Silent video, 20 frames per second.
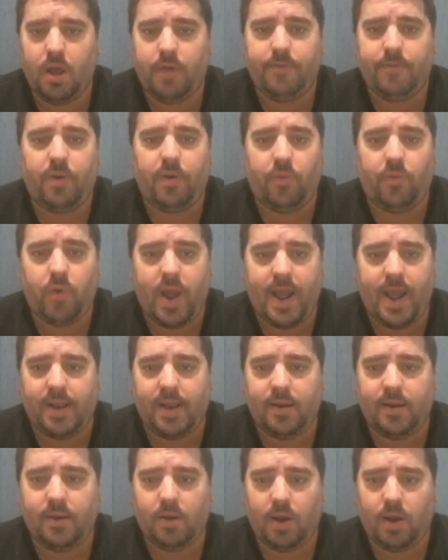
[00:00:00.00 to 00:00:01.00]
For
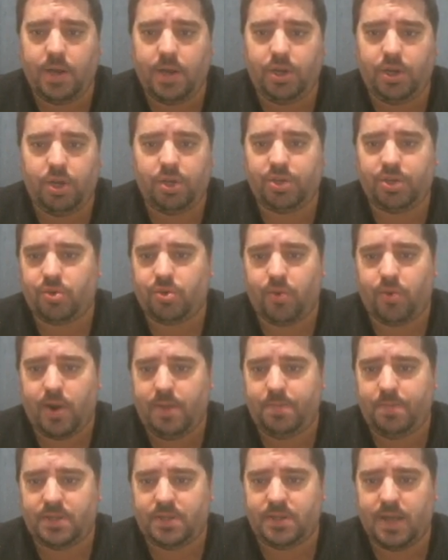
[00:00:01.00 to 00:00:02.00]
rent, I use
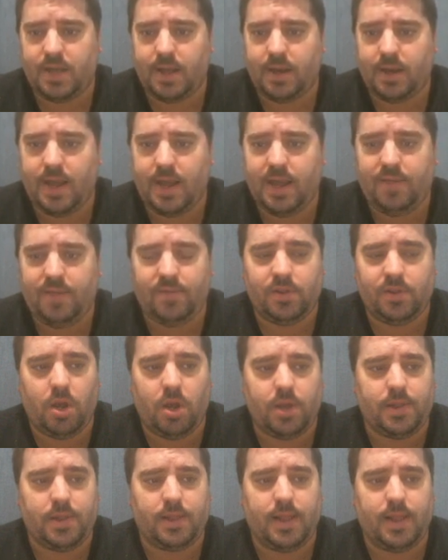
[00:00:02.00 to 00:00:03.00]
3%, even
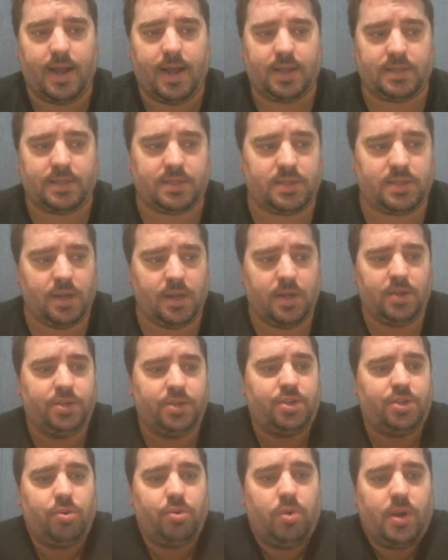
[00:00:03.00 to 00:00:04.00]
though the last
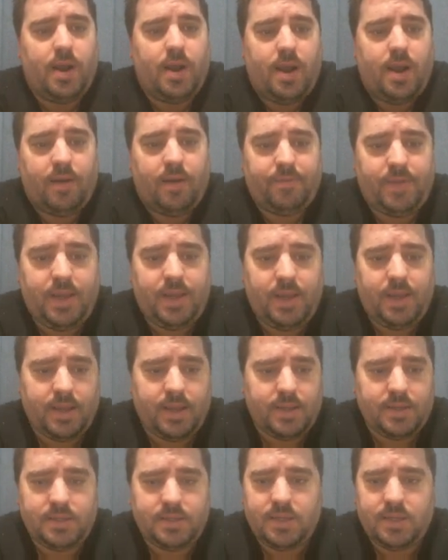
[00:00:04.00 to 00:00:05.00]
2.5
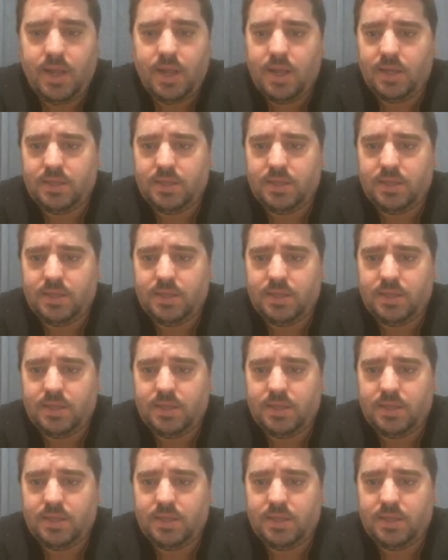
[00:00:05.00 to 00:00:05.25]
years,